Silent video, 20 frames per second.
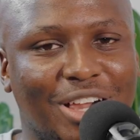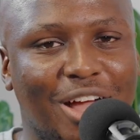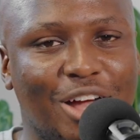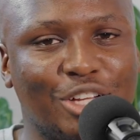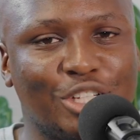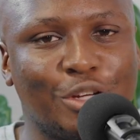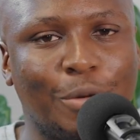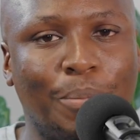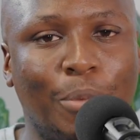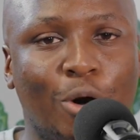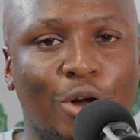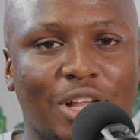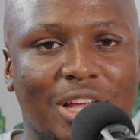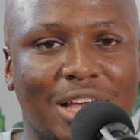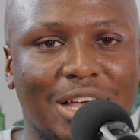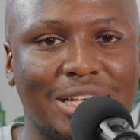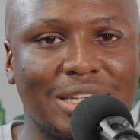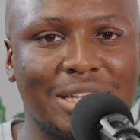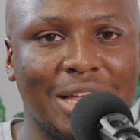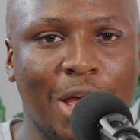Lounge
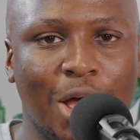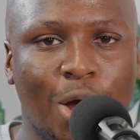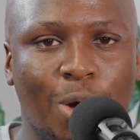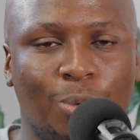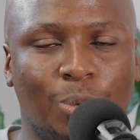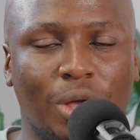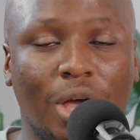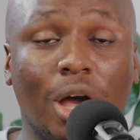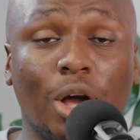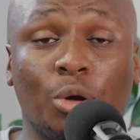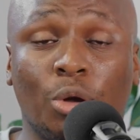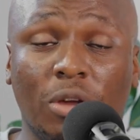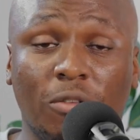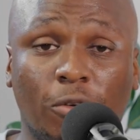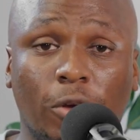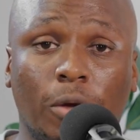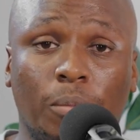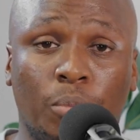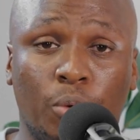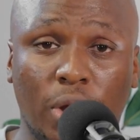podcast. We are going
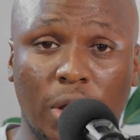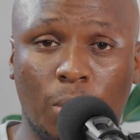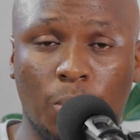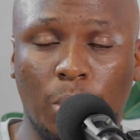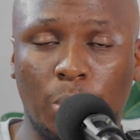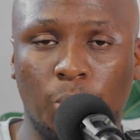for a break.